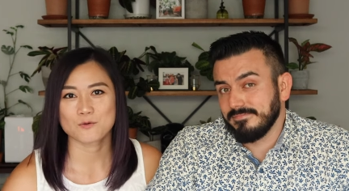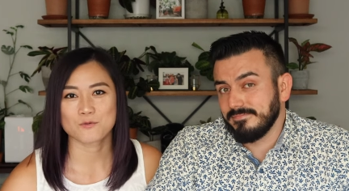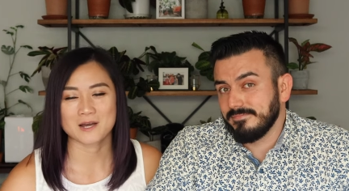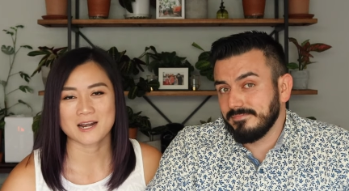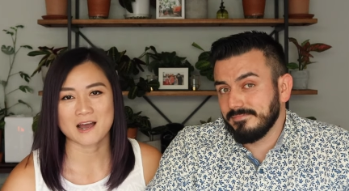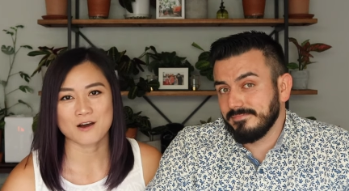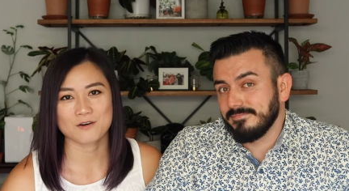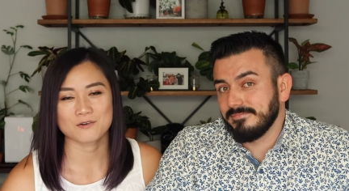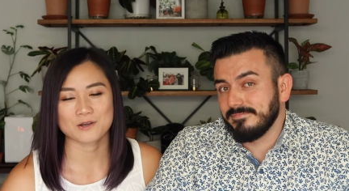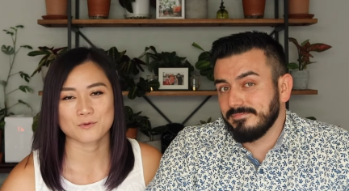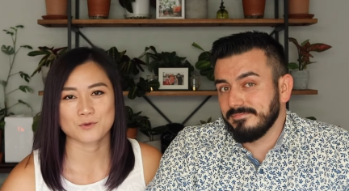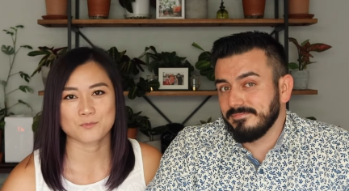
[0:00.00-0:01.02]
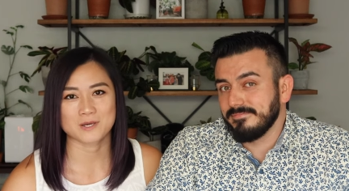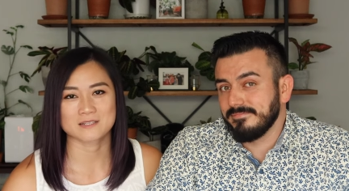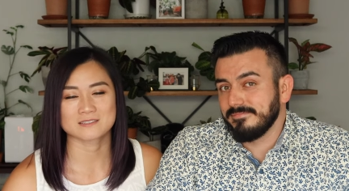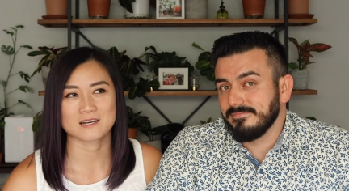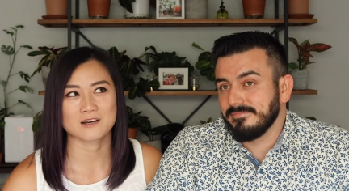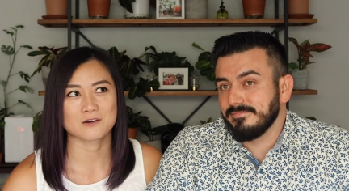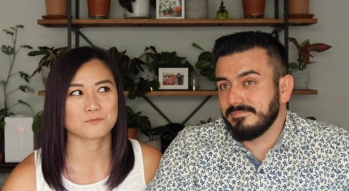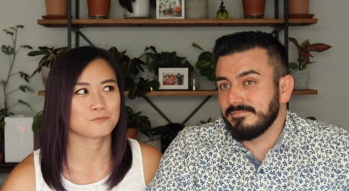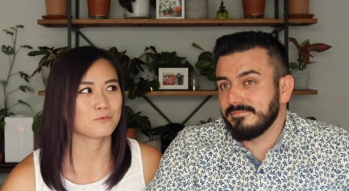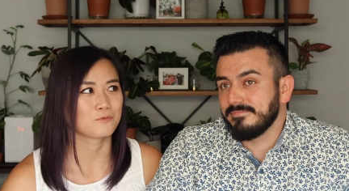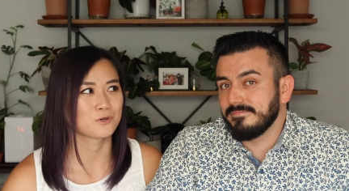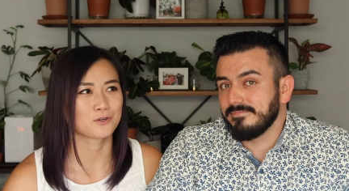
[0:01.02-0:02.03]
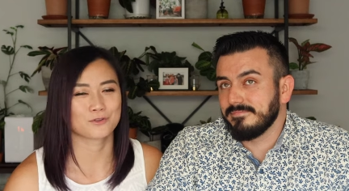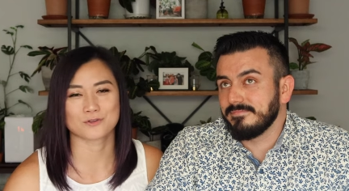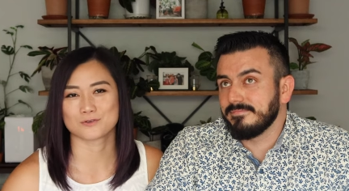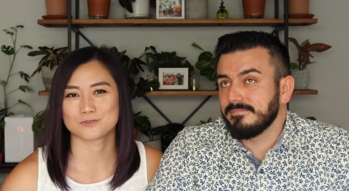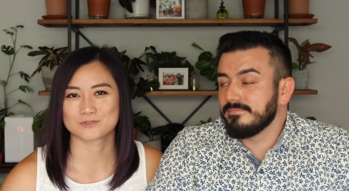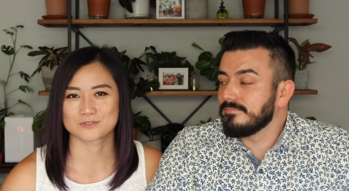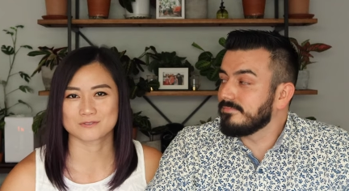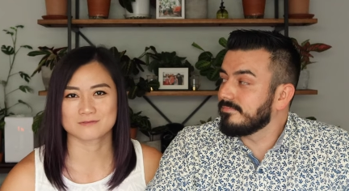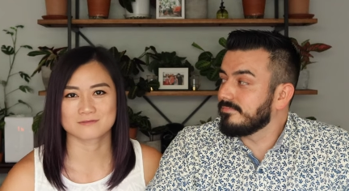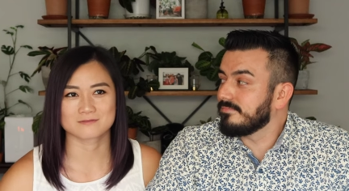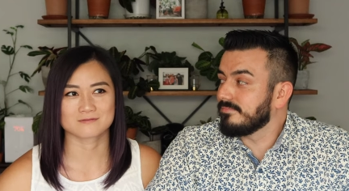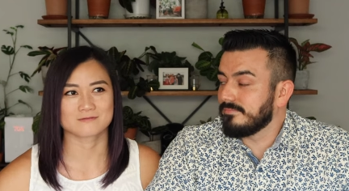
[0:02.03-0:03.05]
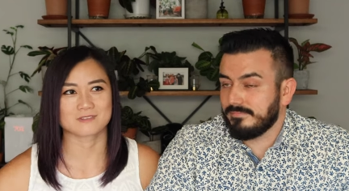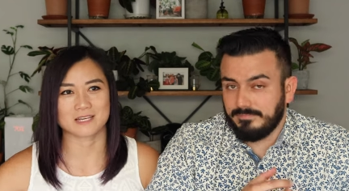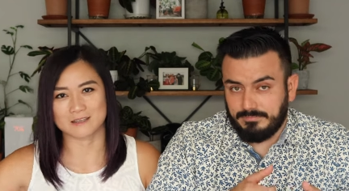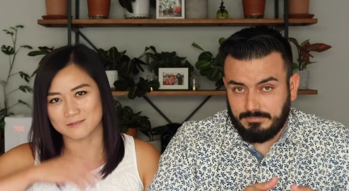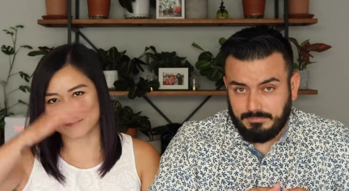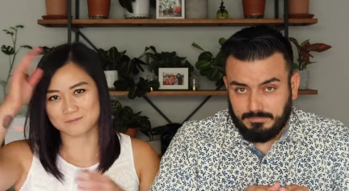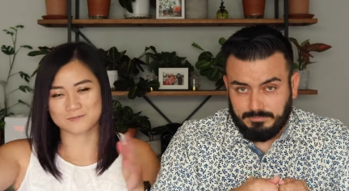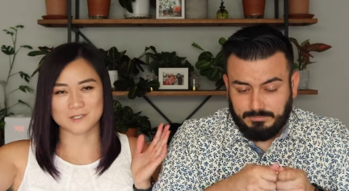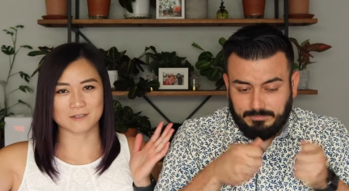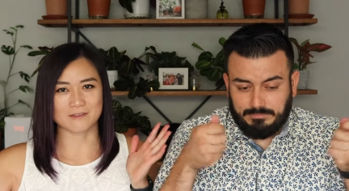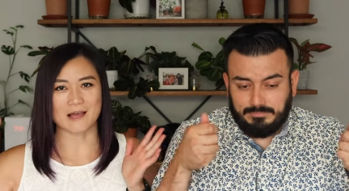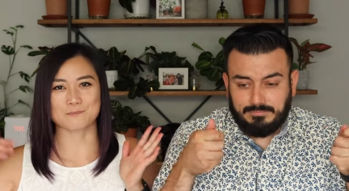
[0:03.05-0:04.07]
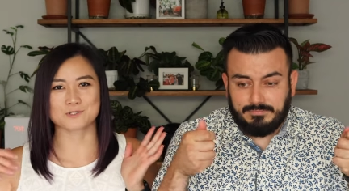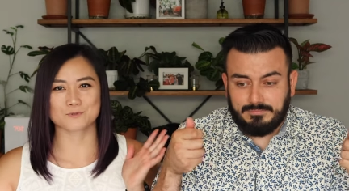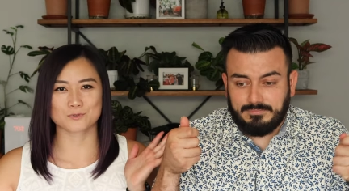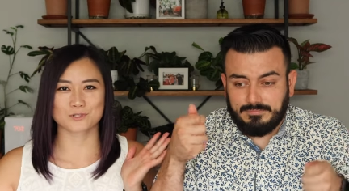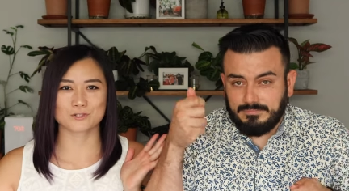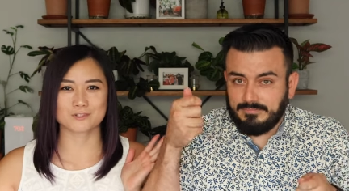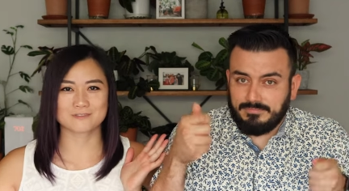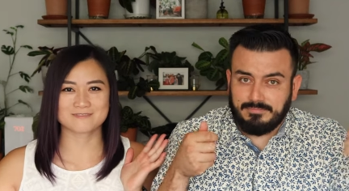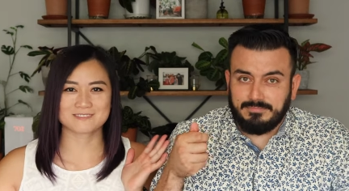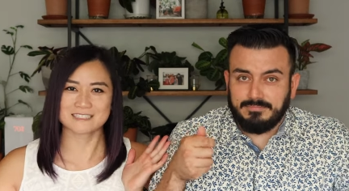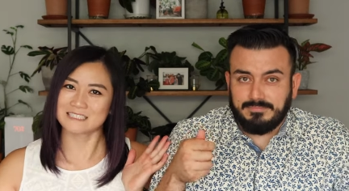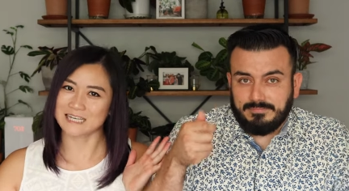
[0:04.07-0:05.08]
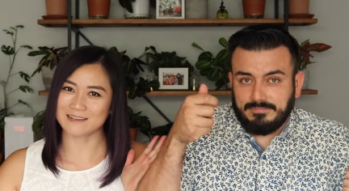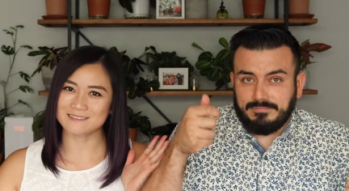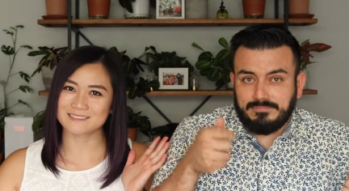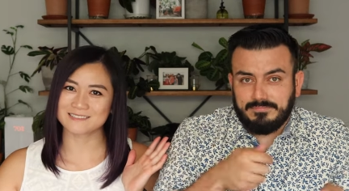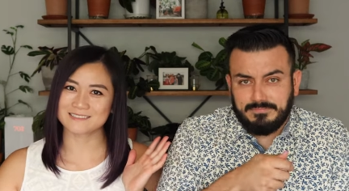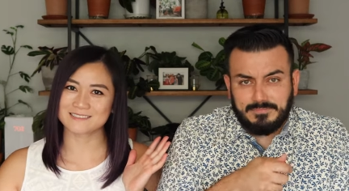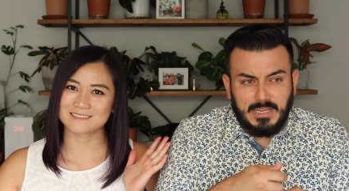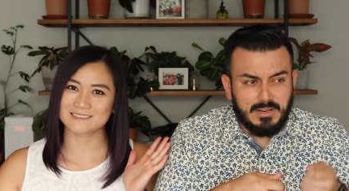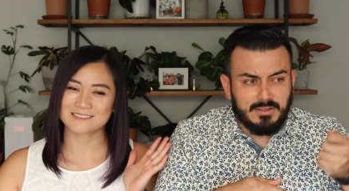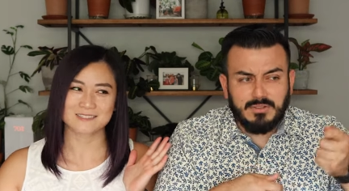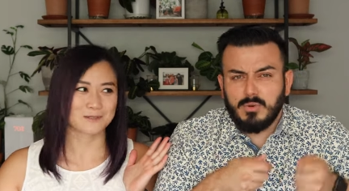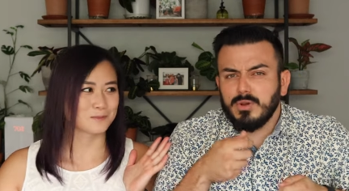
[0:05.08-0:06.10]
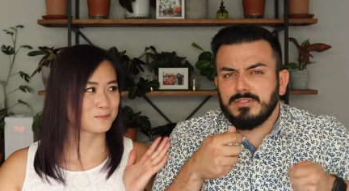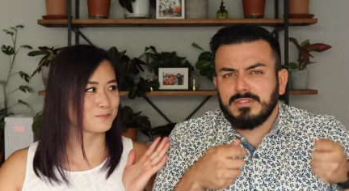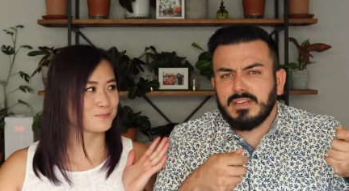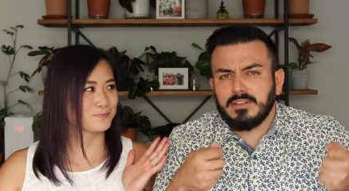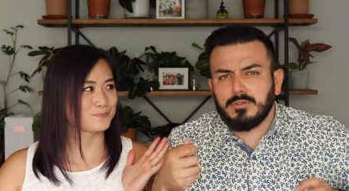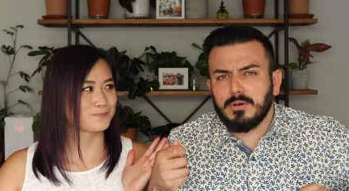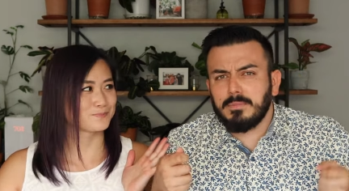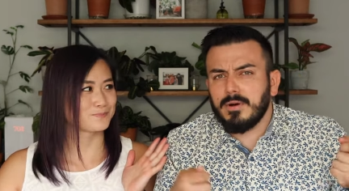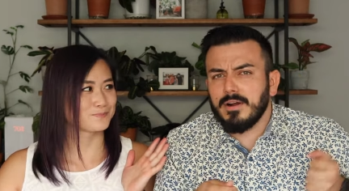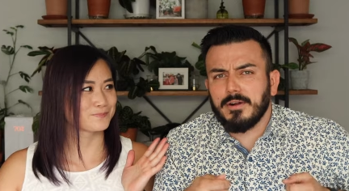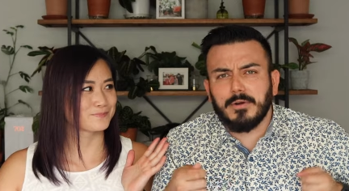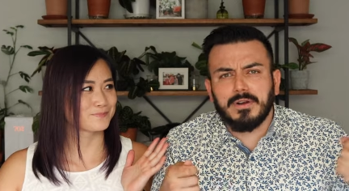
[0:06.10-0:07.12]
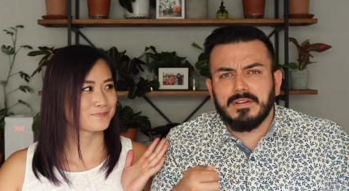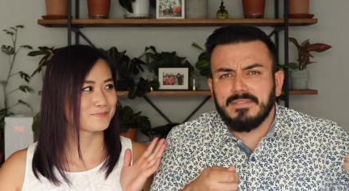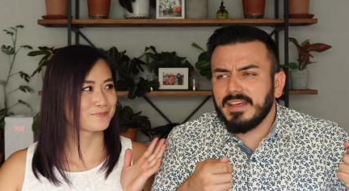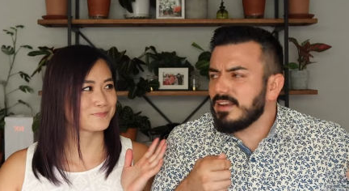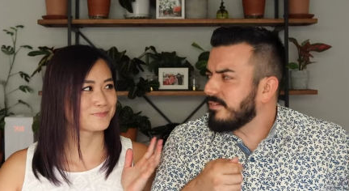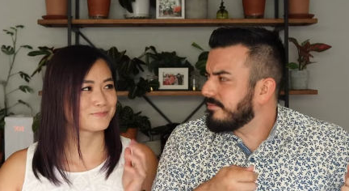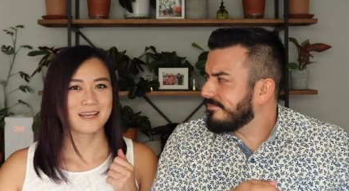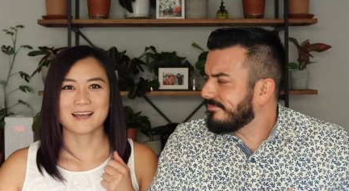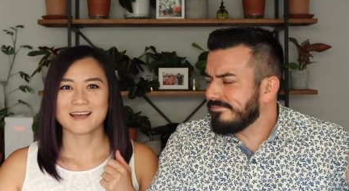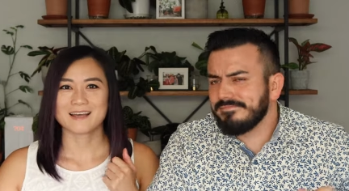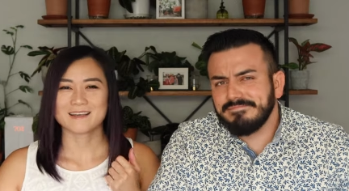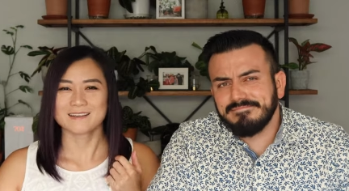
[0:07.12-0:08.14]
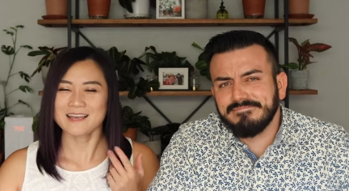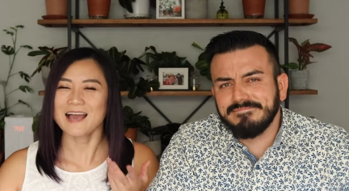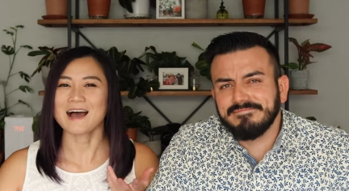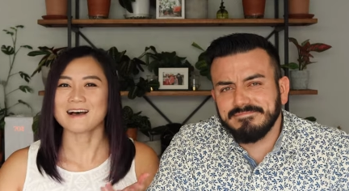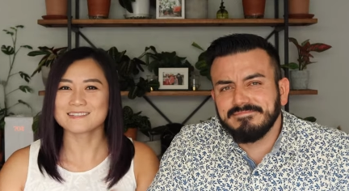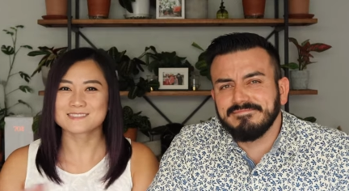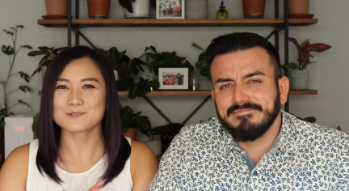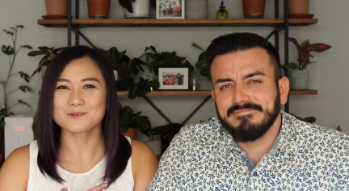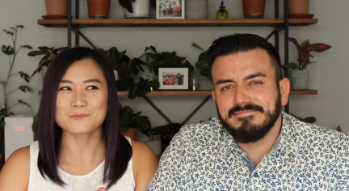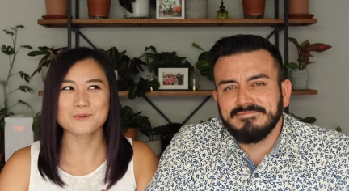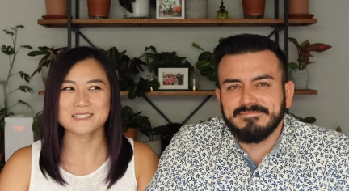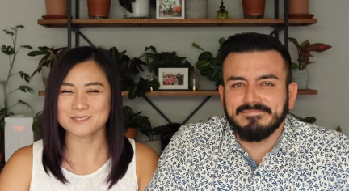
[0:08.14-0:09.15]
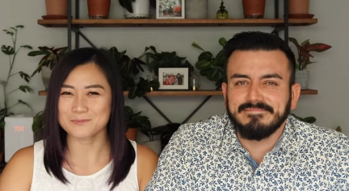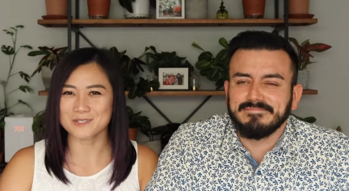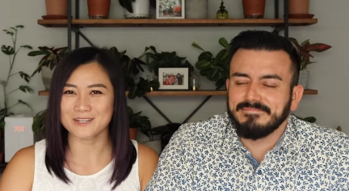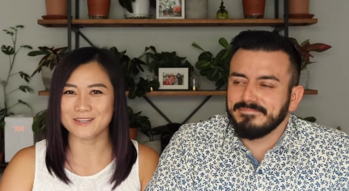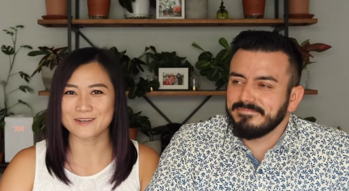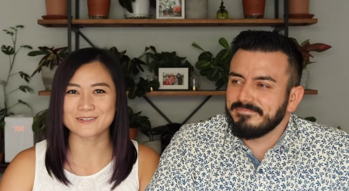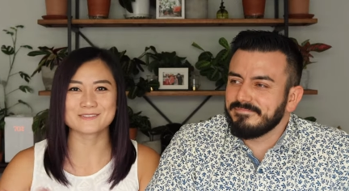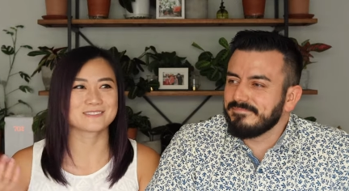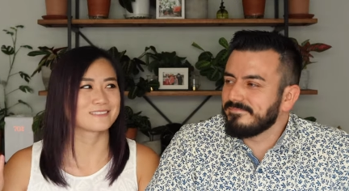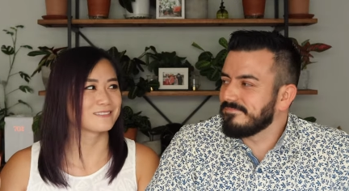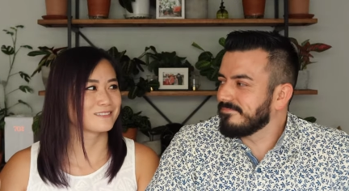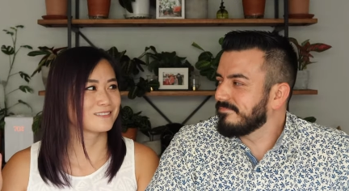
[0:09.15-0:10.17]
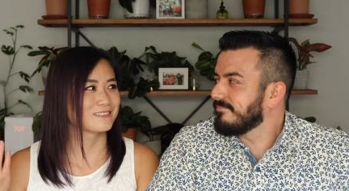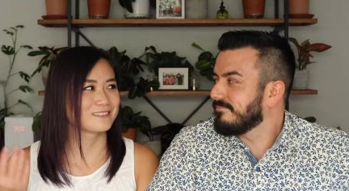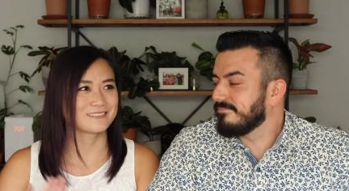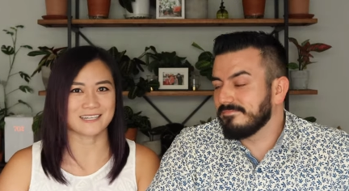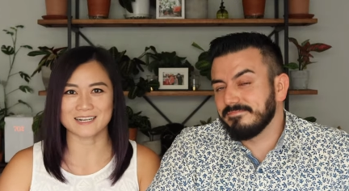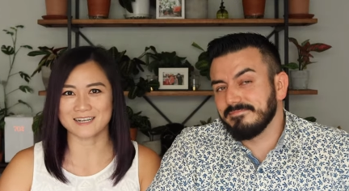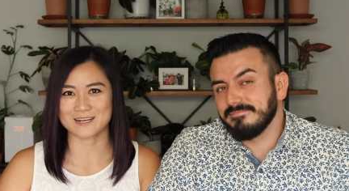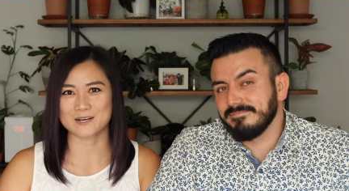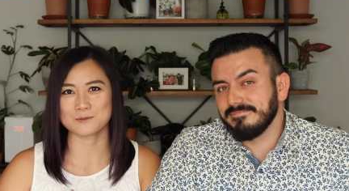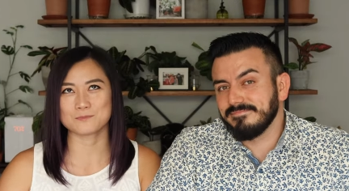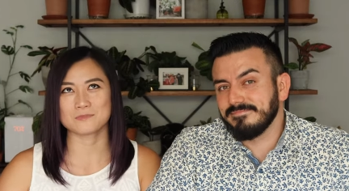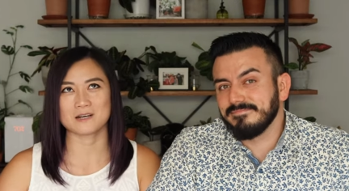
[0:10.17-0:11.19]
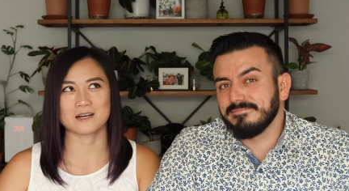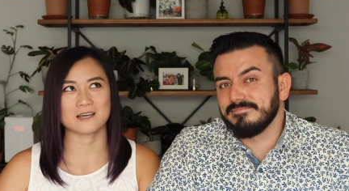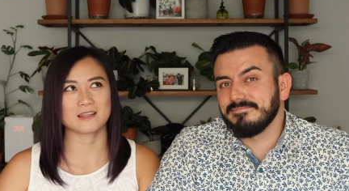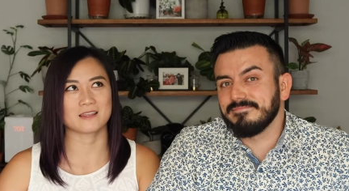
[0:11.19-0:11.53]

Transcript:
Speaker 1: went out and we picked up one of those like collapsible tents.
Speaker 2: Yeah, the ones you take to a park or an event.
Speaker 1: Yeah, so we picked up one of those, set it up, I